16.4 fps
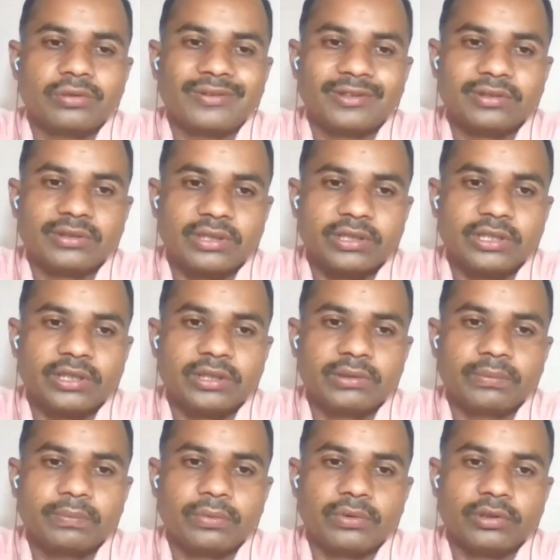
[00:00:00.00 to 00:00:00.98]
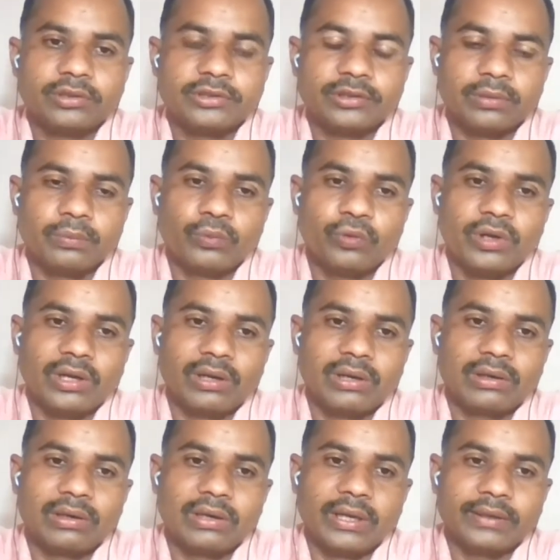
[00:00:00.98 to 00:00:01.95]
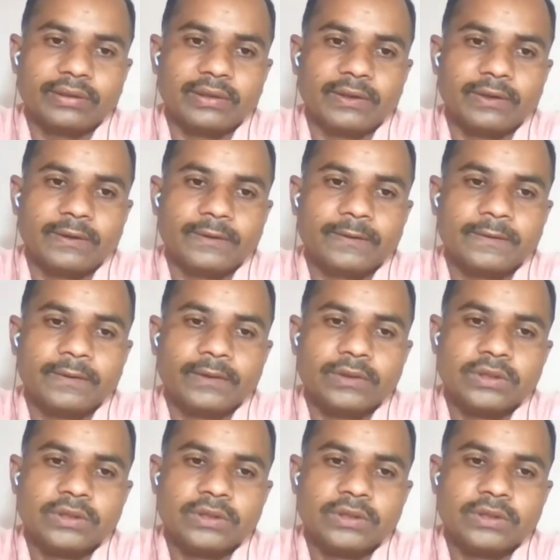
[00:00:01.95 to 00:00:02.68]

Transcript: or trip or somewhere like that.